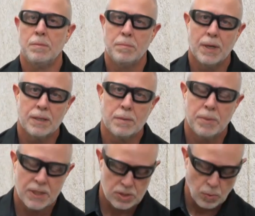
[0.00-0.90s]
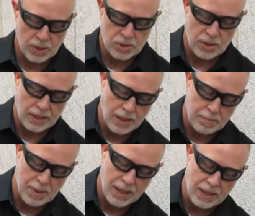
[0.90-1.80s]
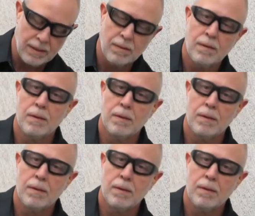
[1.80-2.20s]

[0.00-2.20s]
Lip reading: but the biggest question I keep getting